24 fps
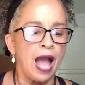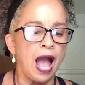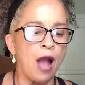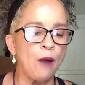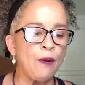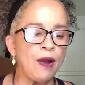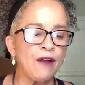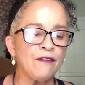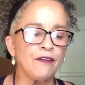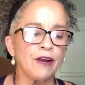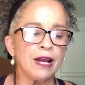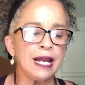
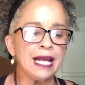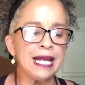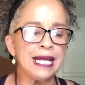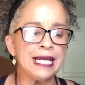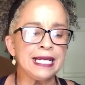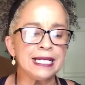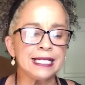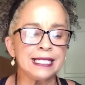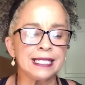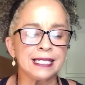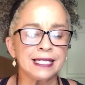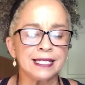However,
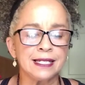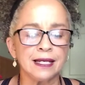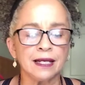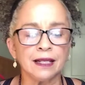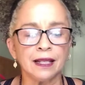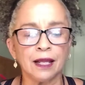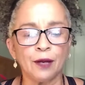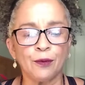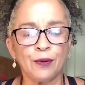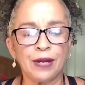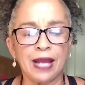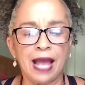it is
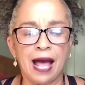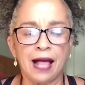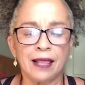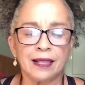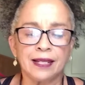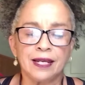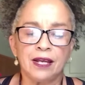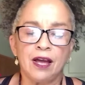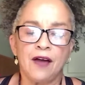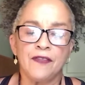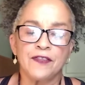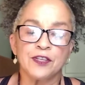still a
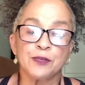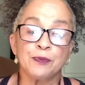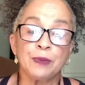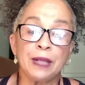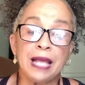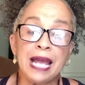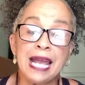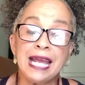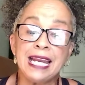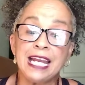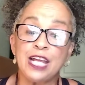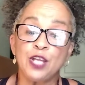reality on this
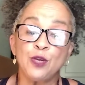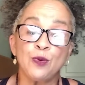plane,